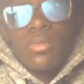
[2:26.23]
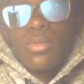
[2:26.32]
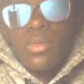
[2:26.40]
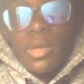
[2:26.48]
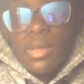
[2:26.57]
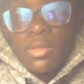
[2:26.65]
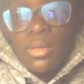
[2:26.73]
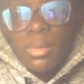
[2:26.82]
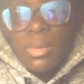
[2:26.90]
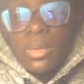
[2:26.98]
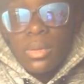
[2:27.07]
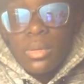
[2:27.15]

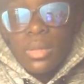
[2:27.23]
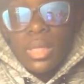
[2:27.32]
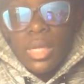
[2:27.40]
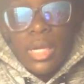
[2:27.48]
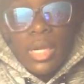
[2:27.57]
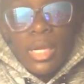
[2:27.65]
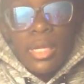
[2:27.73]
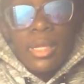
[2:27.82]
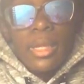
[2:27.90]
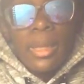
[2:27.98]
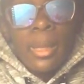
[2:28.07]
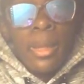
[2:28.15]
reasonable
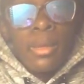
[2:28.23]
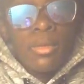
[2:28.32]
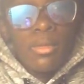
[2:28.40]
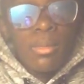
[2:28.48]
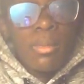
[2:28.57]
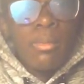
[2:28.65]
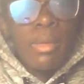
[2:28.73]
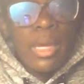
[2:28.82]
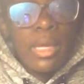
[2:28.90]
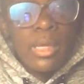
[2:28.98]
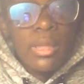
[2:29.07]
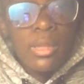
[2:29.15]
and
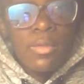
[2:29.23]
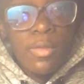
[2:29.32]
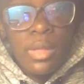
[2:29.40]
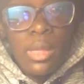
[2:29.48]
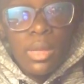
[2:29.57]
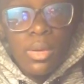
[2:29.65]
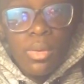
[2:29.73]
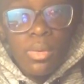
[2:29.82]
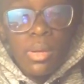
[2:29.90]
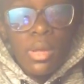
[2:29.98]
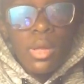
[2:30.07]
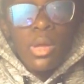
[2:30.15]
make the video
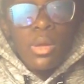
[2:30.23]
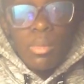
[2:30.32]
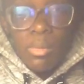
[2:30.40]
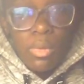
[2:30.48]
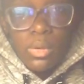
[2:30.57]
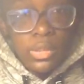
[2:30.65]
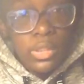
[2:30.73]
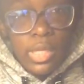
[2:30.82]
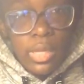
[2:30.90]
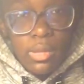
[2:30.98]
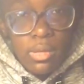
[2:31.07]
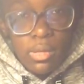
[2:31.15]
more
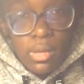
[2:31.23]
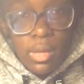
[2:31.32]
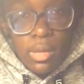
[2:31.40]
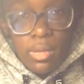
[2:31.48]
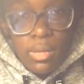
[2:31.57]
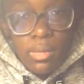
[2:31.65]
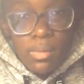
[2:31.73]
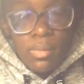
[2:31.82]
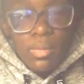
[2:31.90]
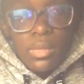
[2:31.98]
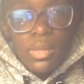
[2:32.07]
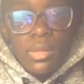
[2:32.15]
sense to this.
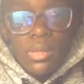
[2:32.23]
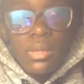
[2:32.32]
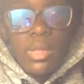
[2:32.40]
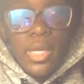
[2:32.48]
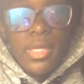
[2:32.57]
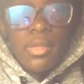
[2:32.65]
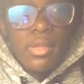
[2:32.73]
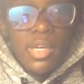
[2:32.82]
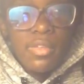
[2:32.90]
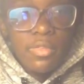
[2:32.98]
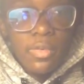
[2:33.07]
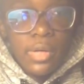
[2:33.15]
Like
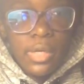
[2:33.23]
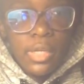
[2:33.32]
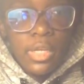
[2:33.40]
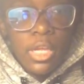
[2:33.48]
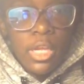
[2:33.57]
slavery.